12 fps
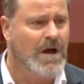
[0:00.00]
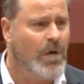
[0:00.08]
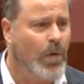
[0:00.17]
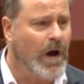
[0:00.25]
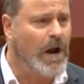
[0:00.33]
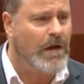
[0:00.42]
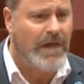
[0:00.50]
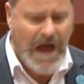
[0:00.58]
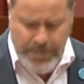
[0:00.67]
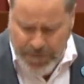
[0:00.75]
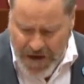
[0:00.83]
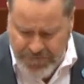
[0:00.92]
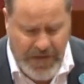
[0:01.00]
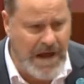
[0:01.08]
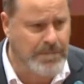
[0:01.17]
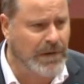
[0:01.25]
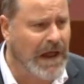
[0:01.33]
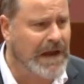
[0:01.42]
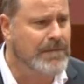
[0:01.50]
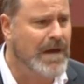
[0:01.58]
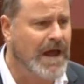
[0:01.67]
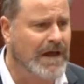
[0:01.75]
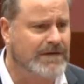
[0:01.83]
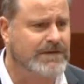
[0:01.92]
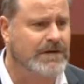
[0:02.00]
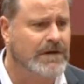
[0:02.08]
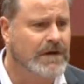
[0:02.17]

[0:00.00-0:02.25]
Why don't they pay for their bloody mess?